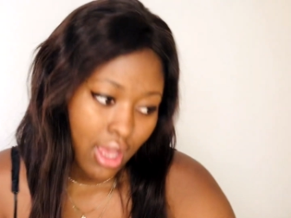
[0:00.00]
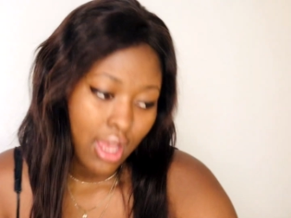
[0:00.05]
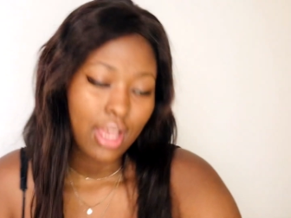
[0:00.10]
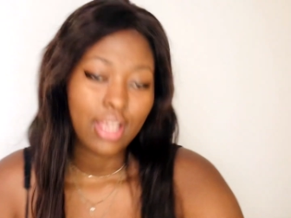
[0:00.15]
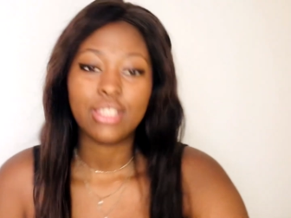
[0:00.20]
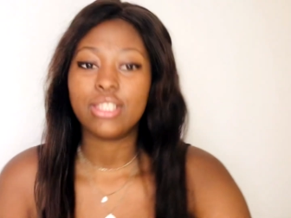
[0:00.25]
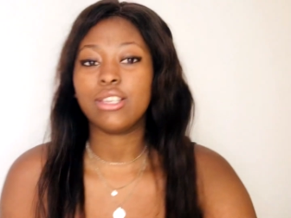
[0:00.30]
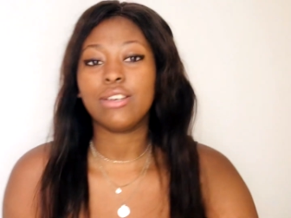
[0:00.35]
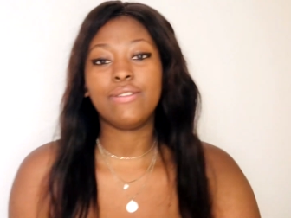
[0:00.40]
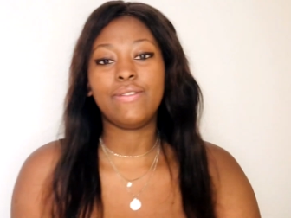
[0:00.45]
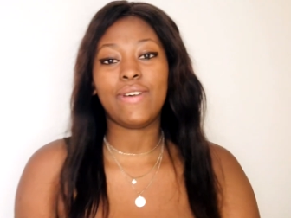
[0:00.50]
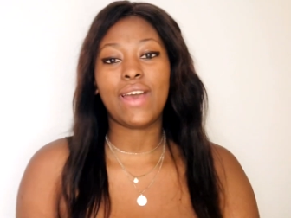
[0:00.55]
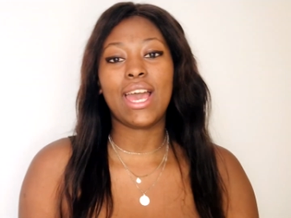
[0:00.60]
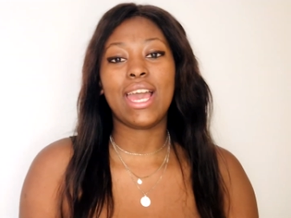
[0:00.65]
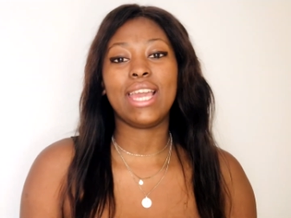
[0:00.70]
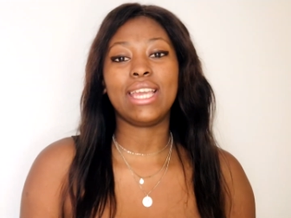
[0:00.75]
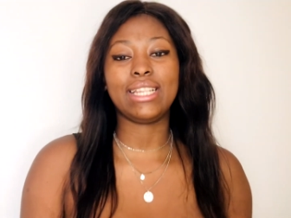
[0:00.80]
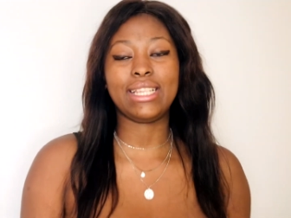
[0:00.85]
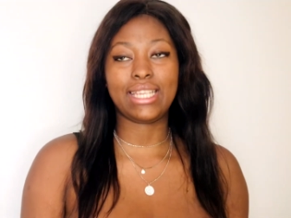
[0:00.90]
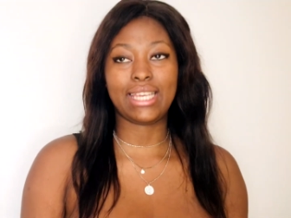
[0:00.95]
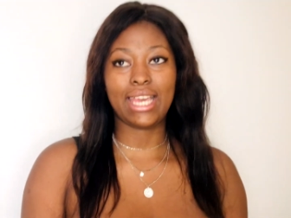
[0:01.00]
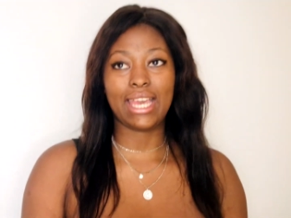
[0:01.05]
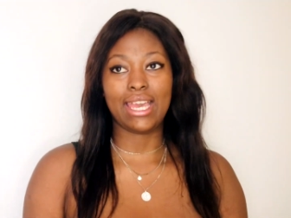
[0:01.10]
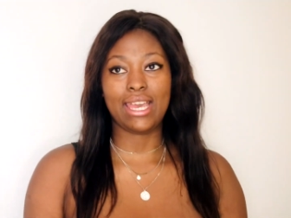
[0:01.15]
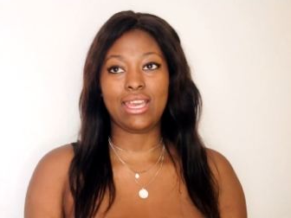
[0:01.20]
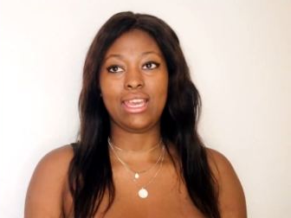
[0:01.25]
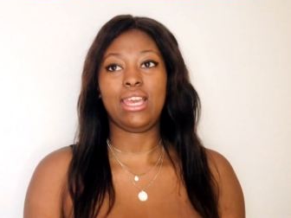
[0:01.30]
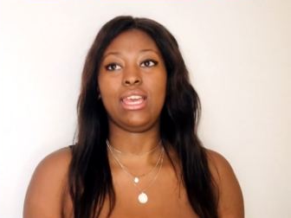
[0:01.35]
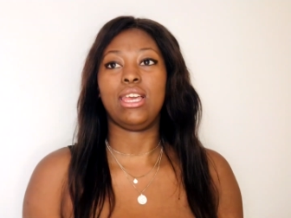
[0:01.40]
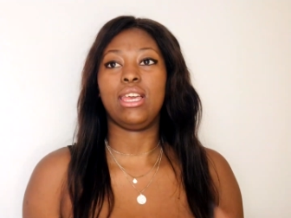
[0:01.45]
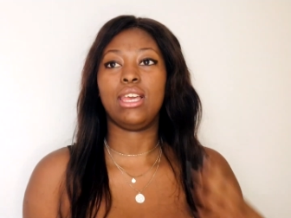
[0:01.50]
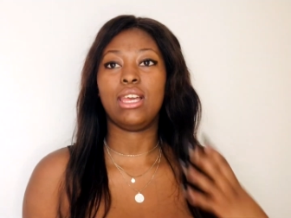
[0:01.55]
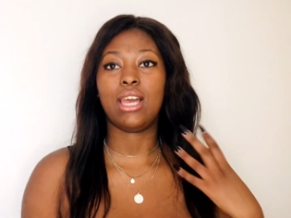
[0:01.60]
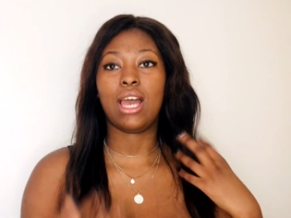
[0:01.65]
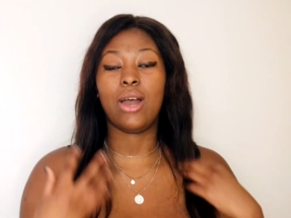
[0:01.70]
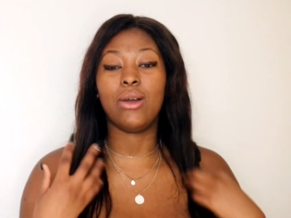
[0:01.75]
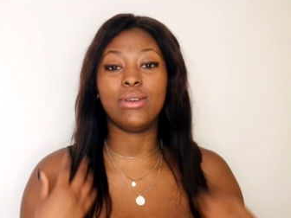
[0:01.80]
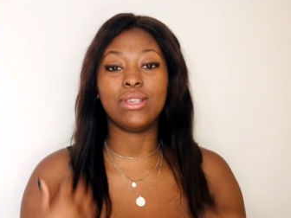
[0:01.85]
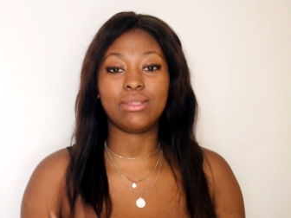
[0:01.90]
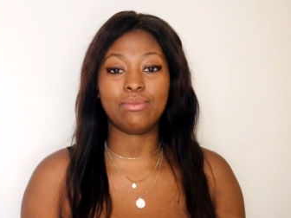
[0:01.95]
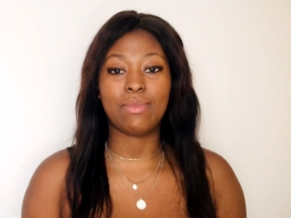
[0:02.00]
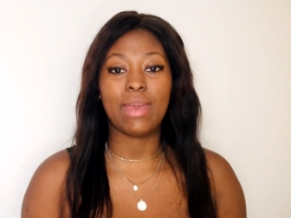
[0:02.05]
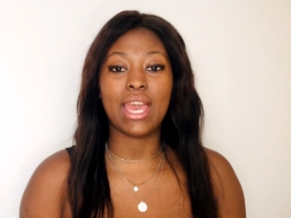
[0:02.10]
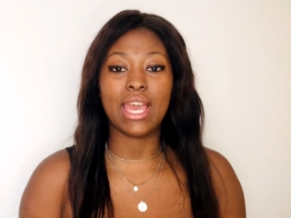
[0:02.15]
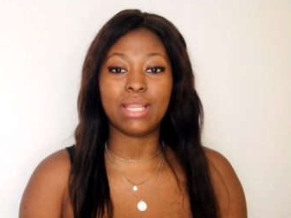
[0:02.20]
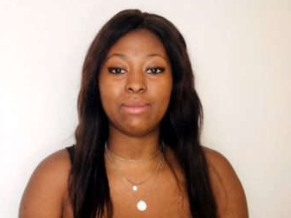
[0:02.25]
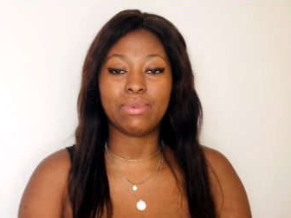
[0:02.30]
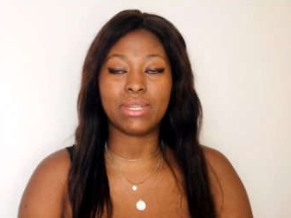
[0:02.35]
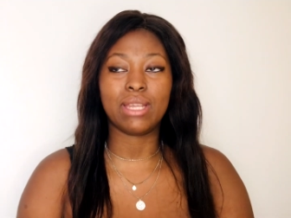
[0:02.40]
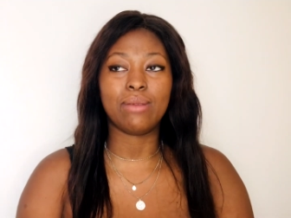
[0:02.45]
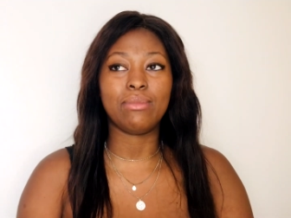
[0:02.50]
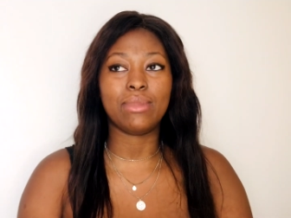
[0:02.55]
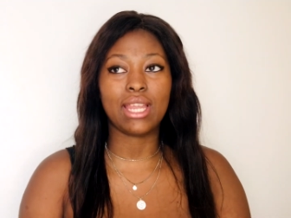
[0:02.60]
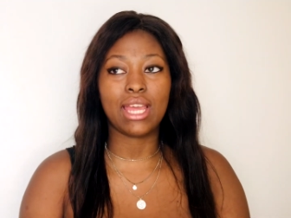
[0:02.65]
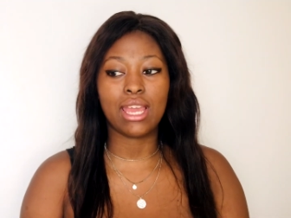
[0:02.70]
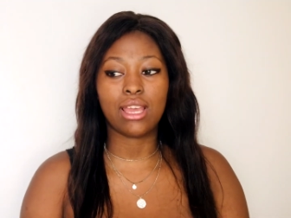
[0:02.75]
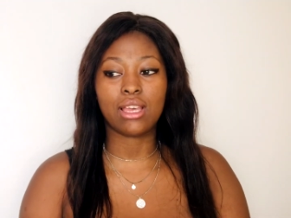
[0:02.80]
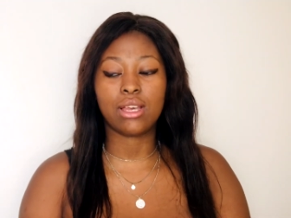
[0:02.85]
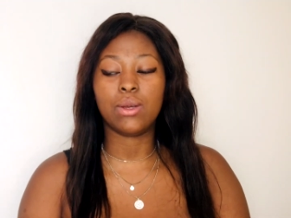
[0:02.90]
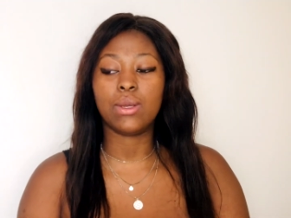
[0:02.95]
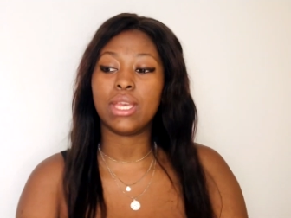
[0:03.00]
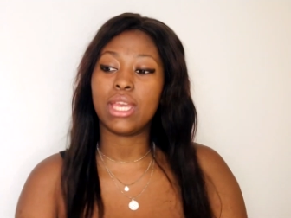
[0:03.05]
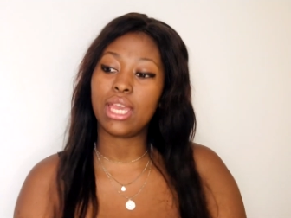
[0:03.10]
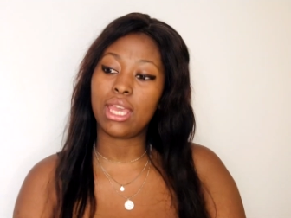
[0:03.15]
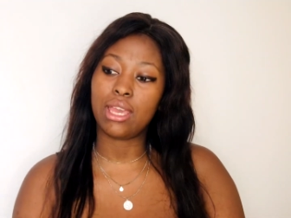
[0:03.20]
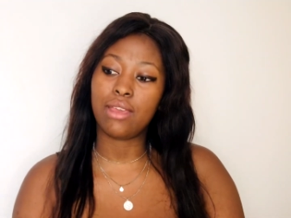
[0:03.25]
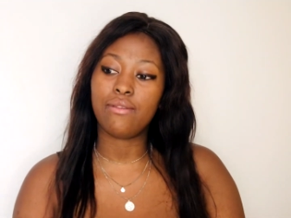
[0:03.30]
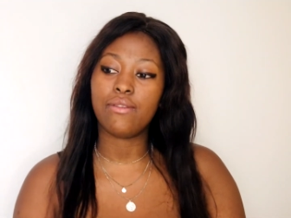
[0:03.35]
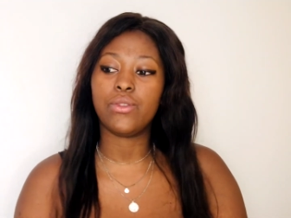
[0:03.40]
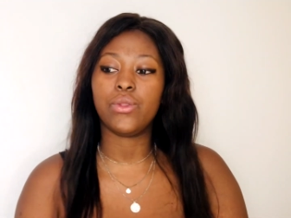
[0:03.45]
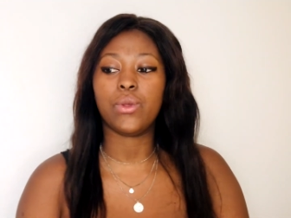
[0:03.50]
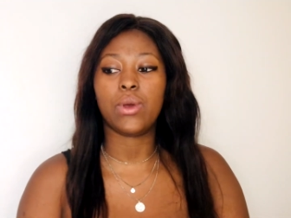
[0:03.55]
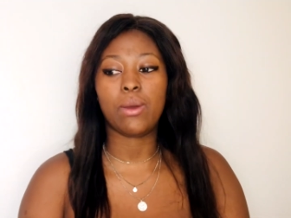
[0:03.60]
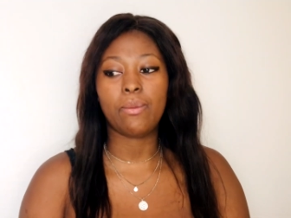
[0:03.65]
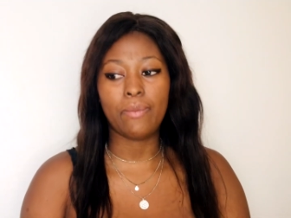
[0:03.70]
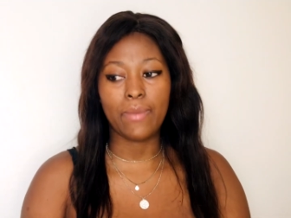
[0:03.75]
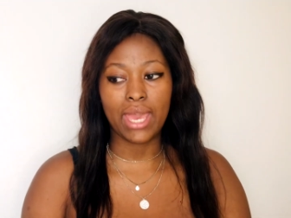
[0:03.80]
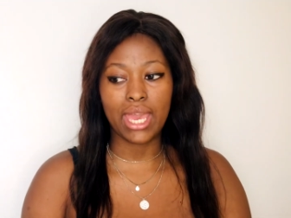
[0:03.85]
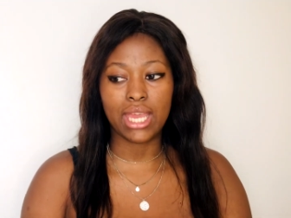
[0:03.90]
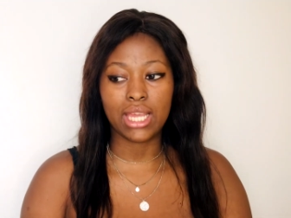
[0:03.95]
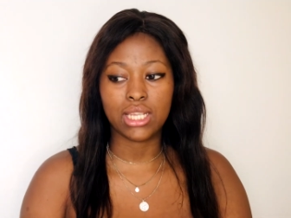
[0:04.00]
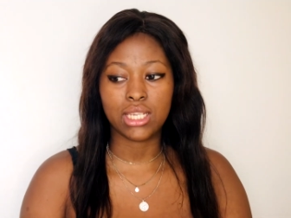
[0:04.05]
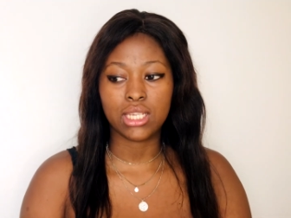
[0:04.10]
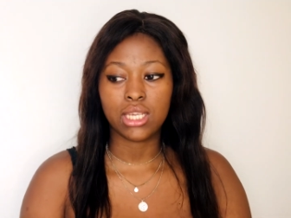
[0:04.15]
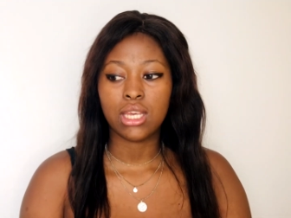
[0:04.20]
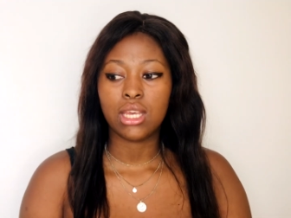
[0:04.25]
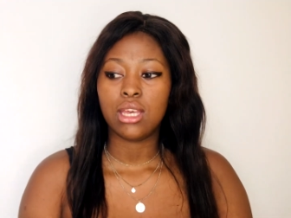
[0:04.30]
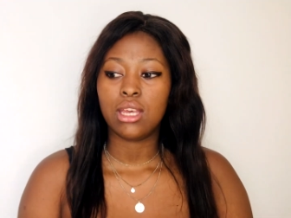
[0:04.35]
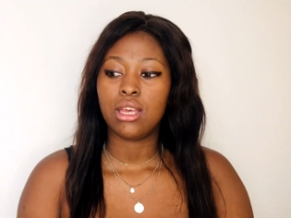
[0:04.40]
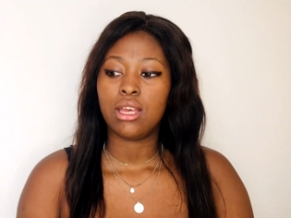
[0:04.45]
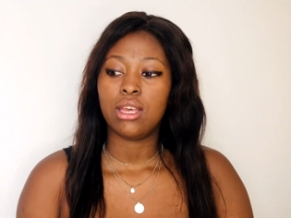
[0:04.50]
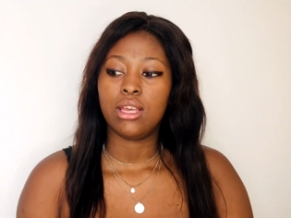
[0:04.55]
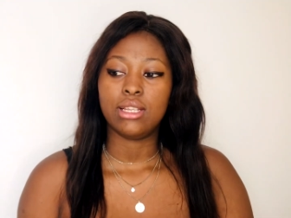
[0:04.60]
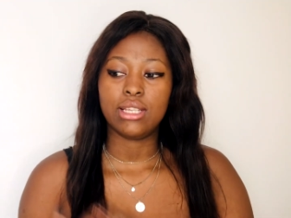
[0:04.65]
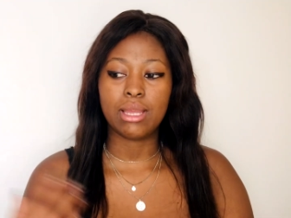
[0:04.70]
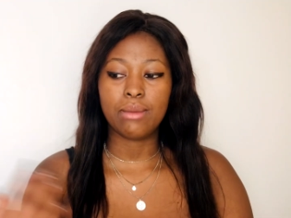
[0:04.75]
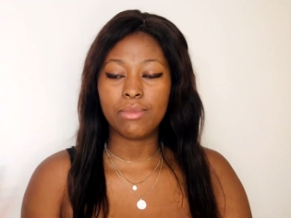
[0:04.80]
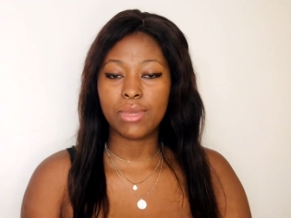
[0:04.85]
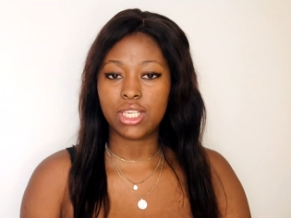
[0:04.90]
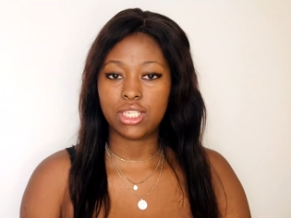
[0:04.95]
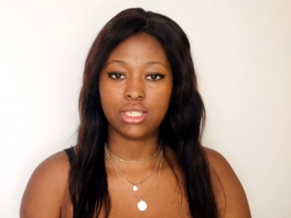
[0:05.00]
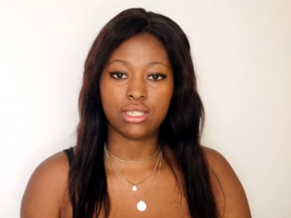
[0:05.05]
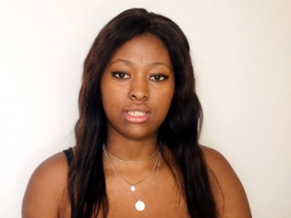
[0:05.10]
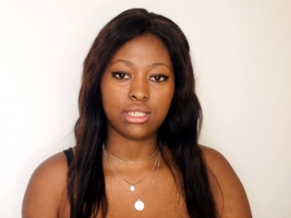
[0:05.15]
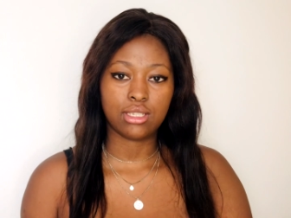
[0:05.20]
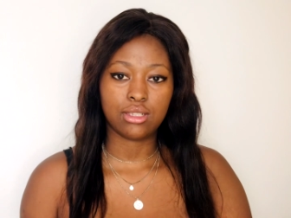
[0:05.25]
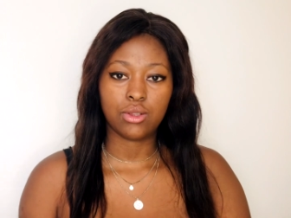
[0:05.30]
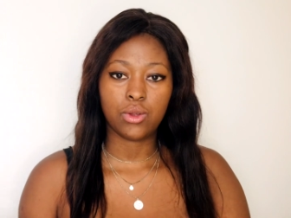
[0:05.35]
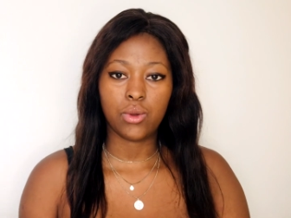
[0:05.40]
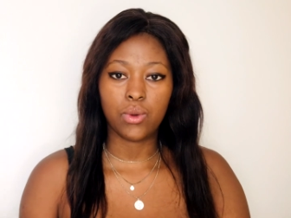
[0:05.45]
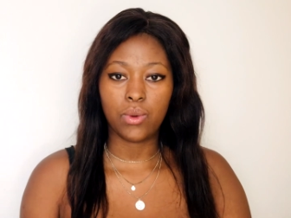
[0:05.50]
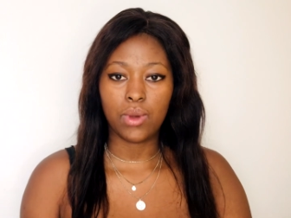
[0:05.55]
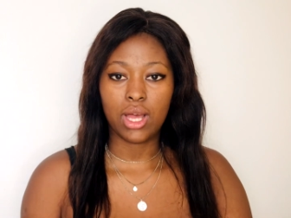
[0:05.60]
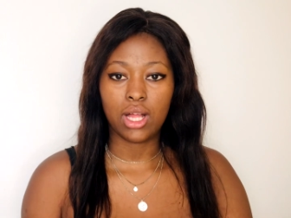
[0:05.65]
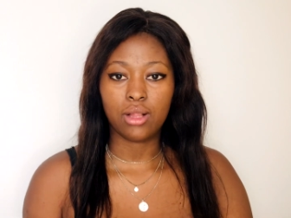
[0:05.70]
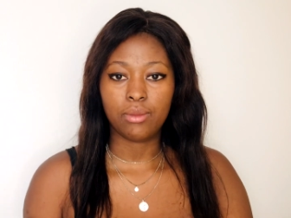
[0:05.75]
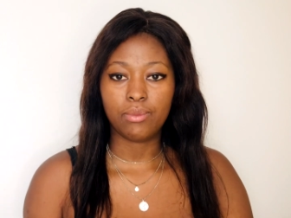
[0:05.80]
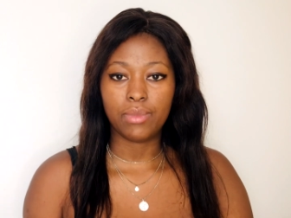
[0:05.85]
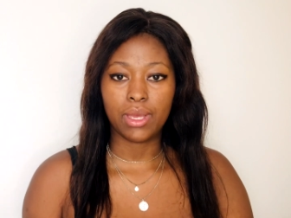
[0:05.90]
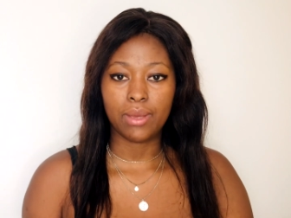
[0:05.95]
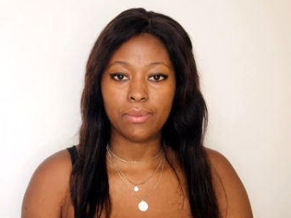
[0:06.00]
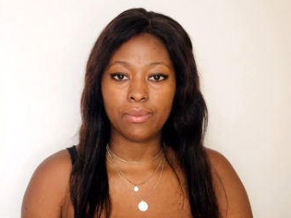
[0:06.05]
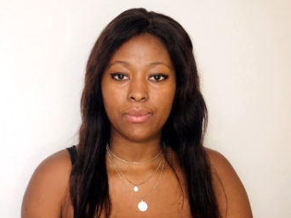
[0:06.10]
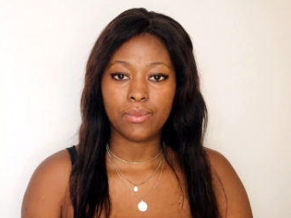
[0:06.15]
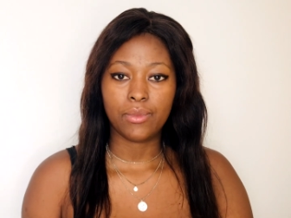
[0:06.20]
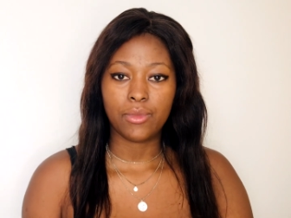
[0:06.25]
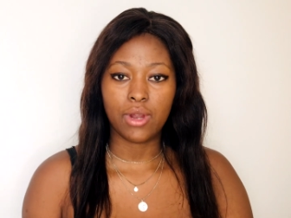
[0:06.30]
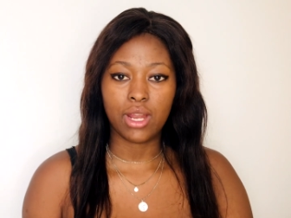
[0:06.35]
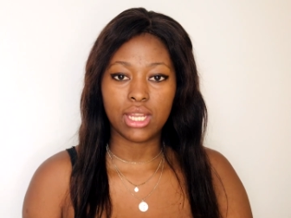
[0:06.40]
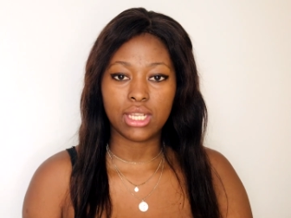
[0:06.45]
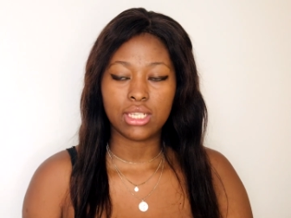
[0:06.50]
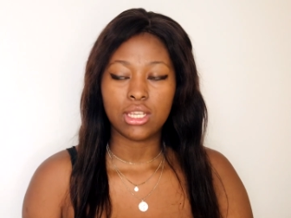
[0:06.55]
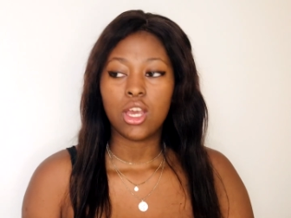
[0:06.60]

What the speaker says: So fine, I was mad, but I'm like, okay, even though I'm mad, let me just go help him, right?